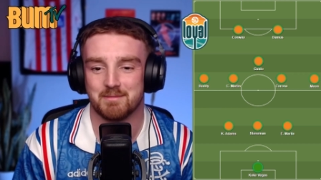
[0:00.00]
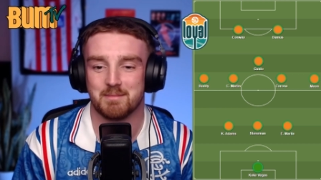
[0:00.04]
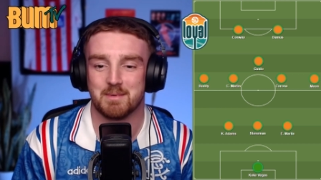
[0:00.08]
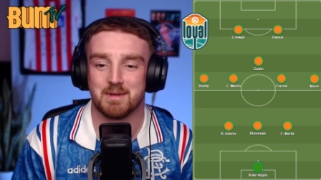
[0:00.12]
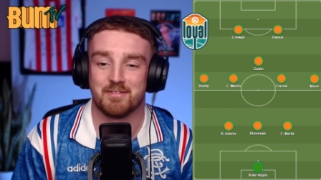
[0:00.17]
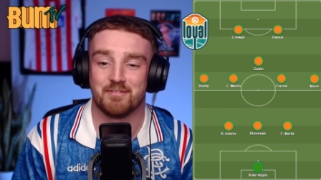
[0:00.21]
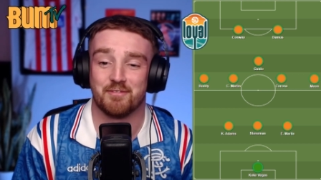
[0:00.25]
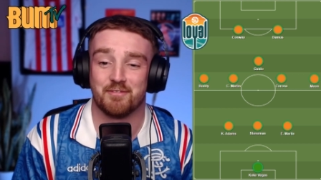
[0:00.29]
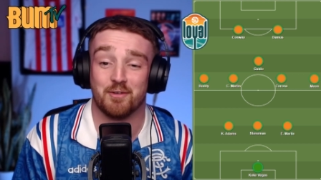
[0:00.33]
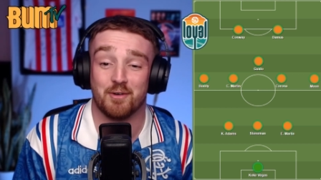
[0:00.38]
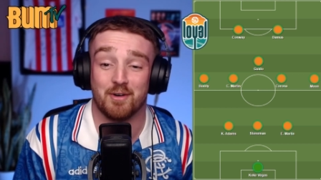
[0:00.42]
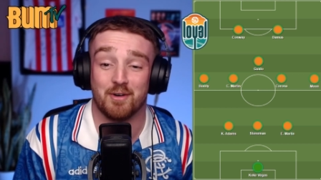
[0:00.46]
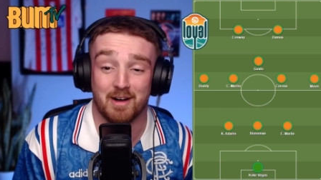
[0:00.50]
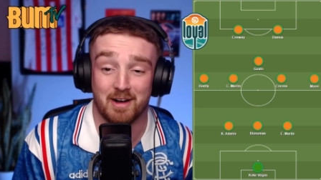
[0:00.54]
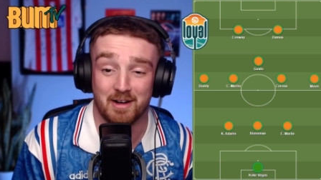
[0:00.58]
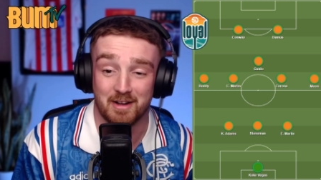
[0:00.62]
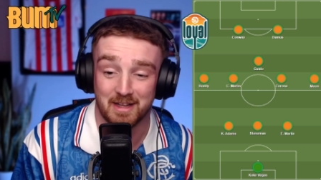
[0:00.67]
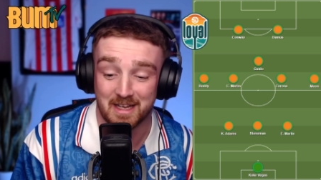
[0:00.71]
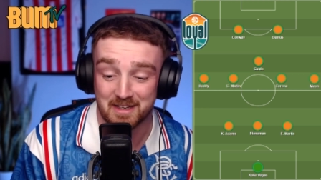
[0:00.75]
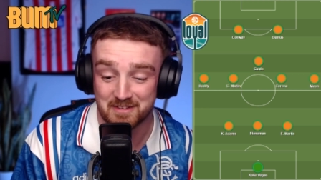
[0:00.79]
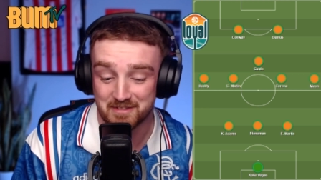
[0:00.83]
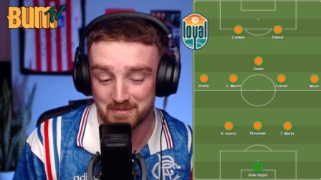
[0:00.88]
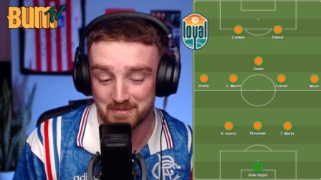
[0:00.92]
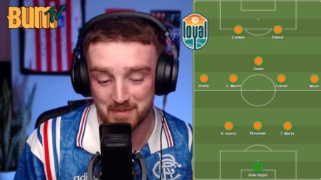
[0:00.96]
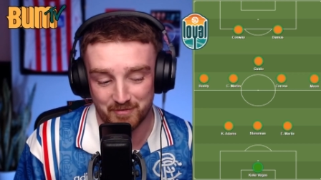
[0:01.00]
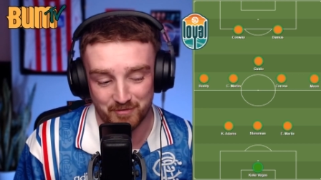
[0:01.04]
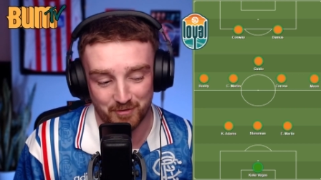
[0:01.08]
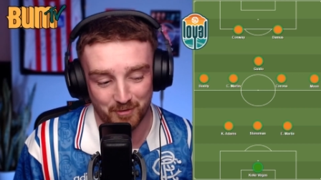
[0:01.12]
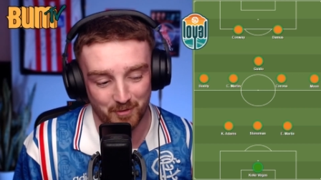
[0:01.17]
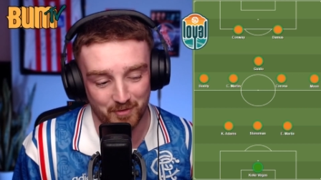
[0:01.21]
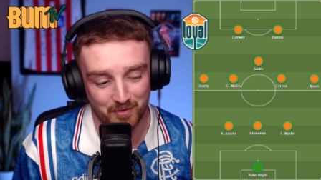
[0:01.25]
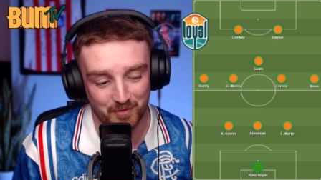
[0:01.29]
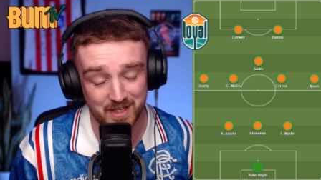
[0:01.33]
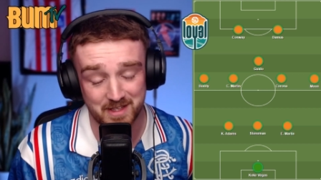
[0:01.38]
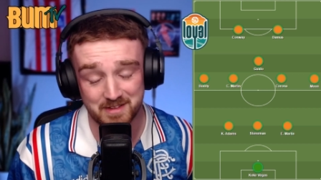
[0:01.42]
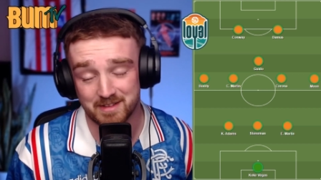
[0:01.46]
be full, like I said
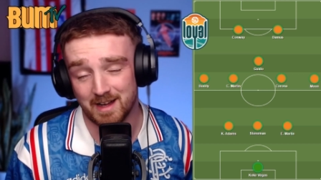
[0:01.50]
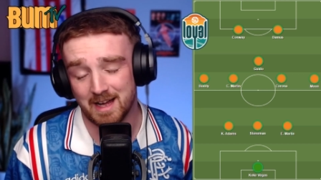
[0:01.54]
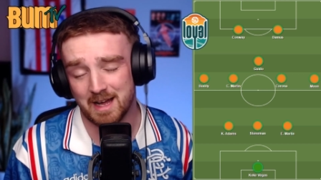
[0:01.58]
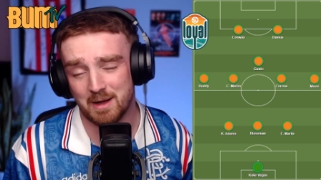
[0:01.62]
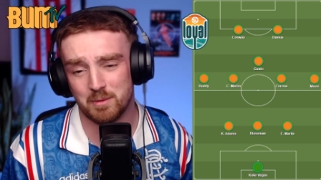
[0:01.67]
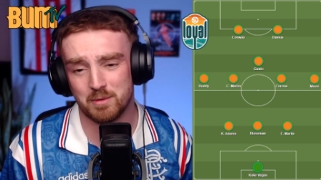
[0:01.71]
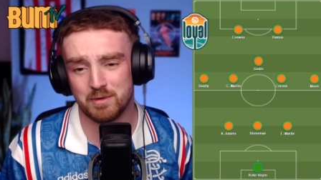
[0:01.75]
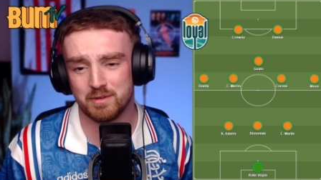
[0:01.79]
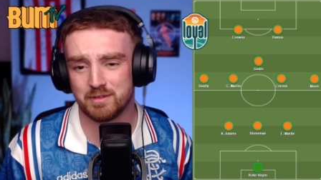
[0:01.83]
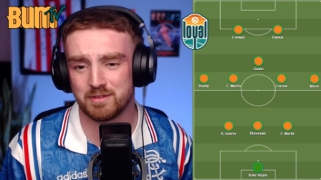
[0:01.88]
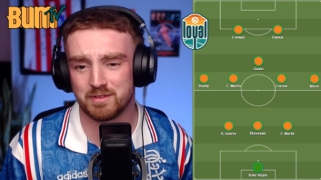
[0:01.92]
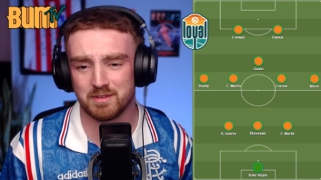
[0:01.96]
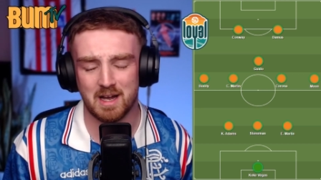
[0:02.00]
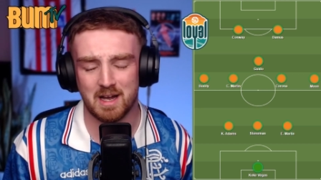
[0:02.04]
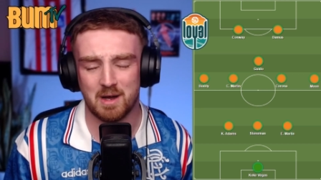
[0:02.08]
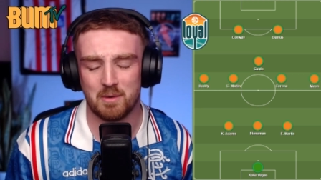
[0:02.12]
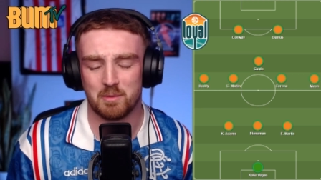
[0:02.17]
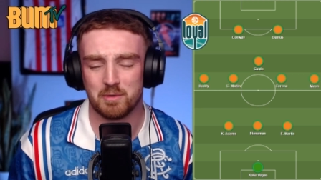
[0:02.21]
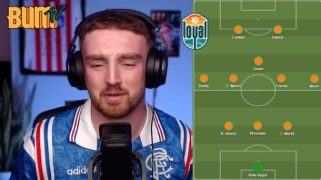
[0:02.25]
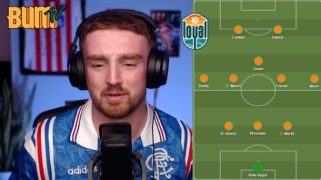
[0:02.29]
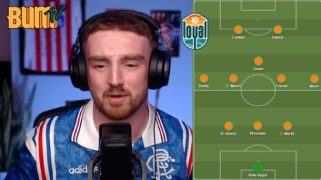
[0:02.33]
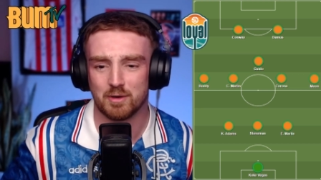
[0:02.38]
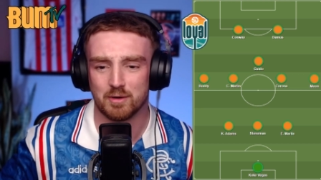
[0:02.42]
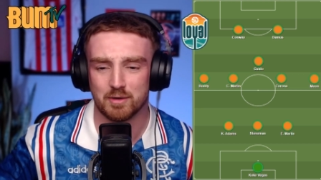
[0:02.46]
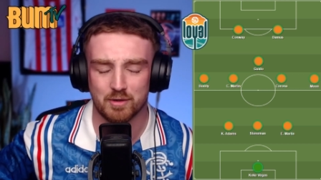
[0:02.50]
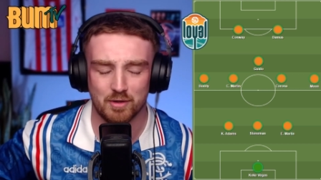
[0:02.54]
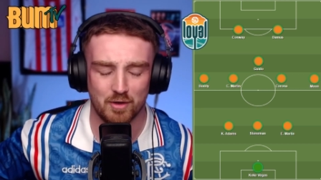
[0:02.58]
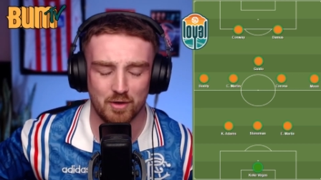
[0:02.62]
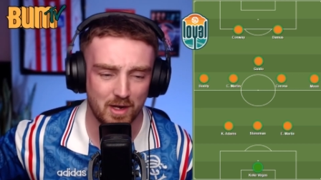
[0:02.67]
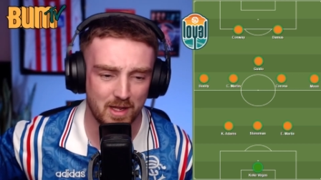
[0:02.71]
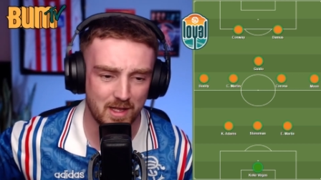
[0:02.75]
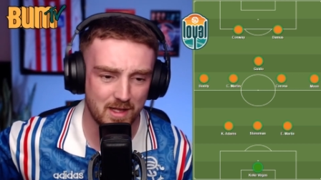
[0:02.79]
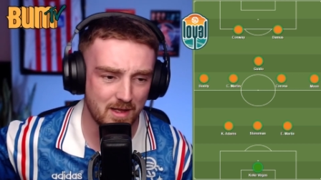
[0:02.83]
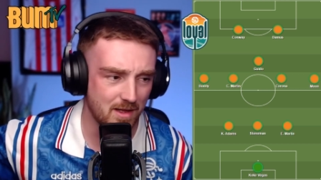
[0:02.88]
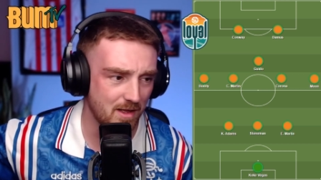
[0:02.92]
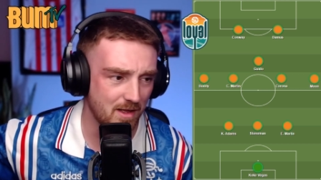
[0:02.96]
before this, I was I would have gone
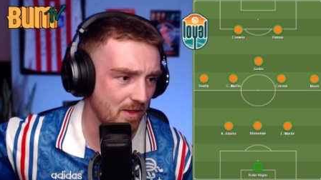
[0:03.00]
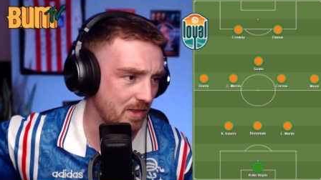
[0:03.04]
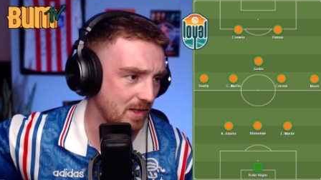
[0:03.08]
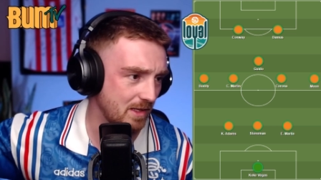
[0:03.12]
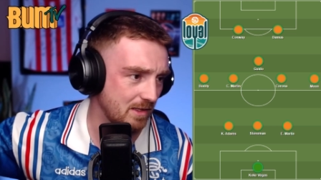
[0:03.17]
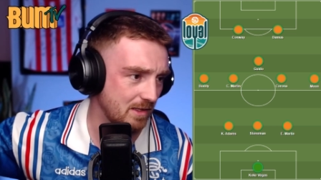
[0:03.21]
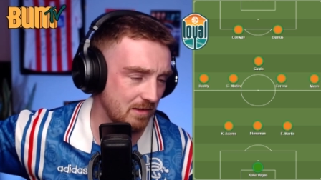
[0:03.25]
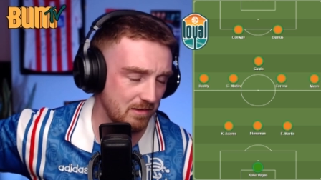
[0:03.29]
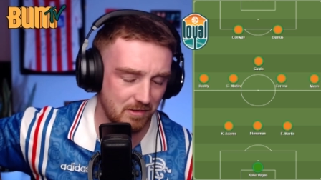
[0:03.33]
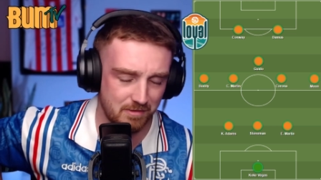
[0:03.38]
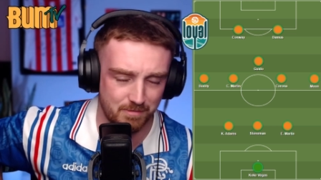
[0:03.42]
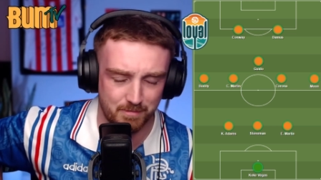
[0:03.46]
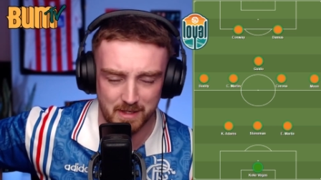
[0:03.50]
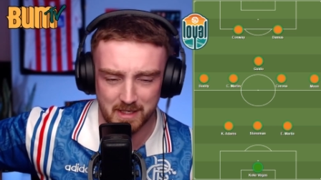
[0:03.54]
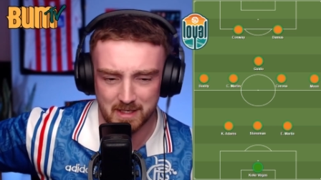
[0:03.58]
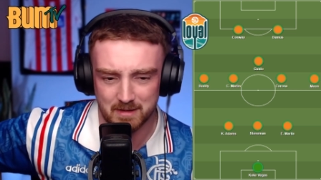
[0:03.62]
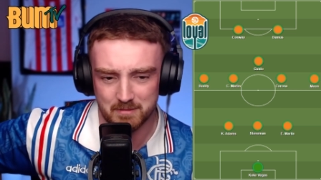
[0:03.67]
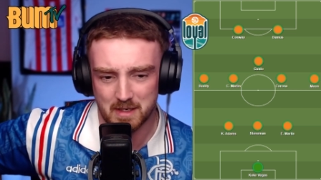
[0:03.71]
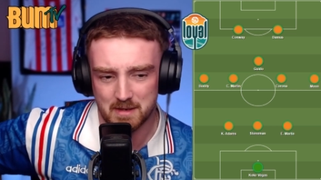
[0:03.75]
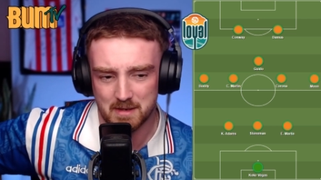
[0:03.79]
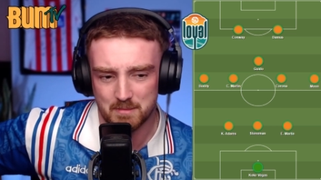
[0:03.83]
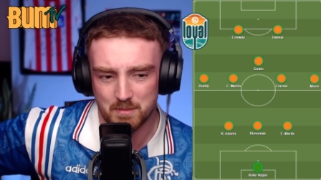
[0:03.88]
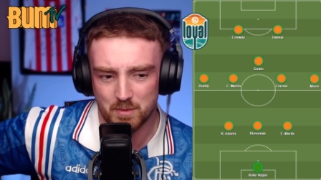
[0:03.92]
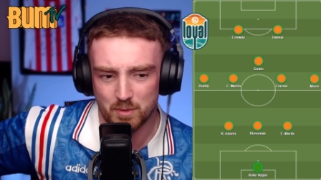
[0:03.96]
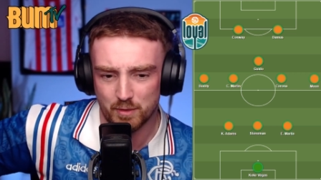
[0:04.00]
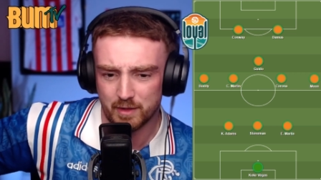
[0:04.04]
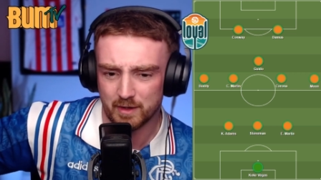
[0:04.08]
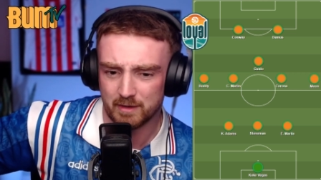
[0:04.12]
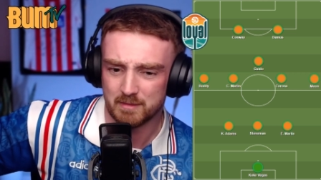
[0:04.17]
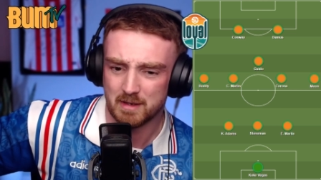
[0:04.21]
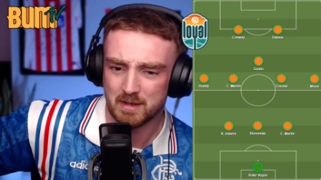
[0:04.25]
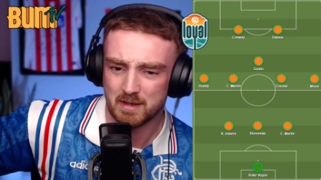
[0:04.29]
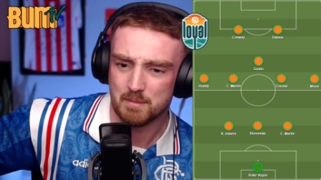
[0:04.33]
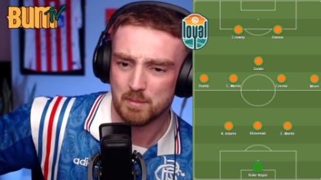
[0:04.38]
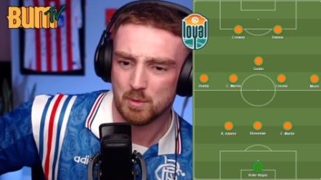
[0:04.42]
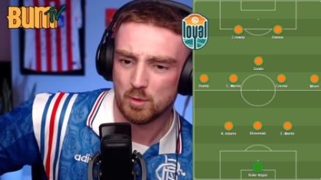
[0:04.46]
Collier. I think speaking about it more, thinking
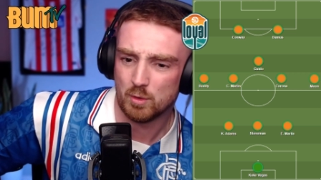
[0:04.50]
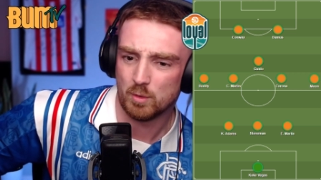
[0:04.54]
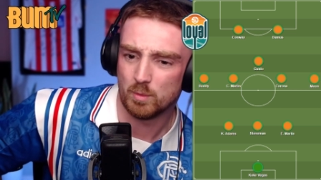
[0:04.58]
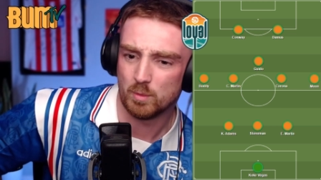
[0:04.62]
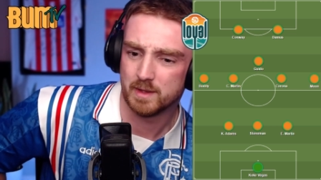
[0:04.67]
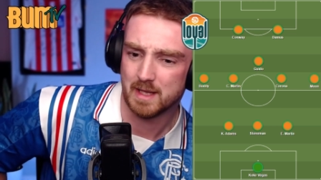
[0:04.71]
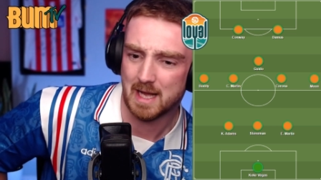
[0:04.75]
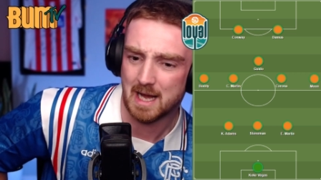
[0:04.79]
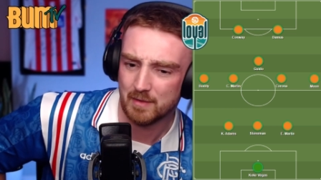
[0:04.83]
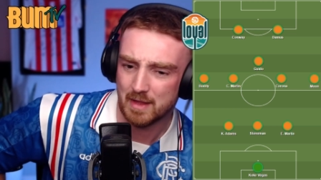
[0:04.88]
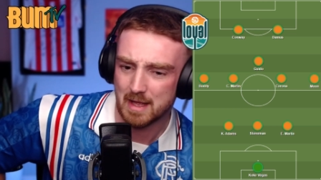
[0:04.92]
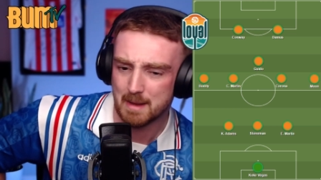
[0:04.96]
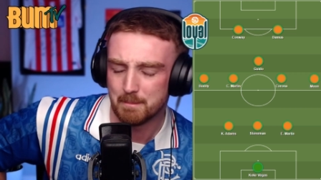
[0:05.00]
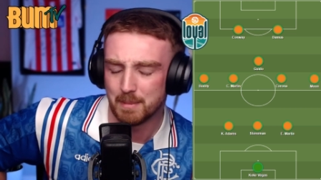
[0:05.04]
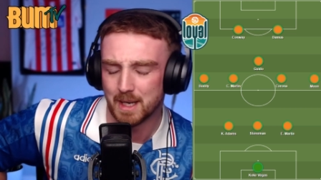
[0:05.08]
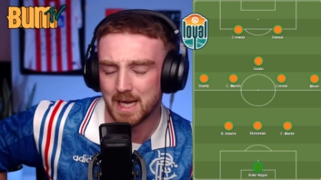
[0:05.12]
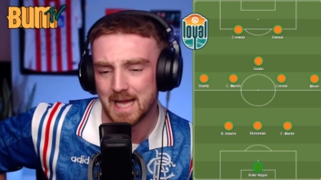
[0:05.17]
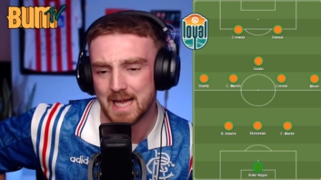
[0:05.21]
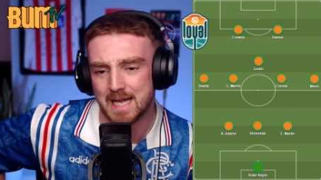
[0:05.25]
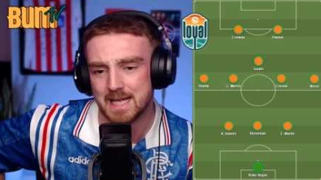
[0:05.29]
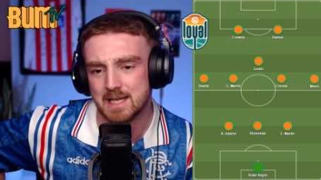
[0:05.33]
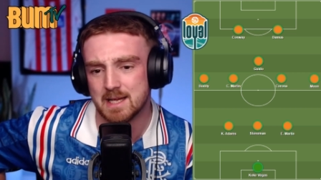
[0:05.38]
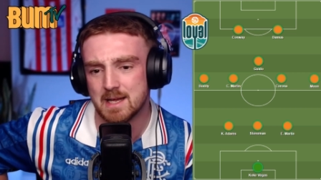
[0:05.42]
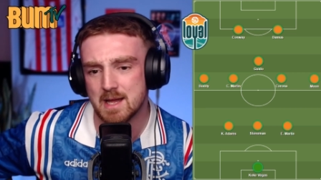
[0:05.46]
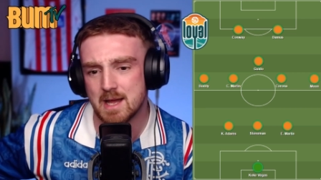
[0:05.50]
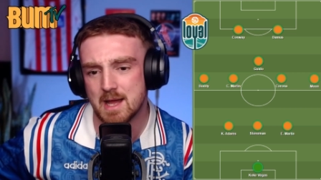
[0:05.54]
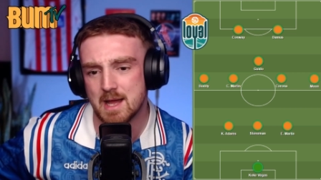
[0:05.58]
about it more with how they play.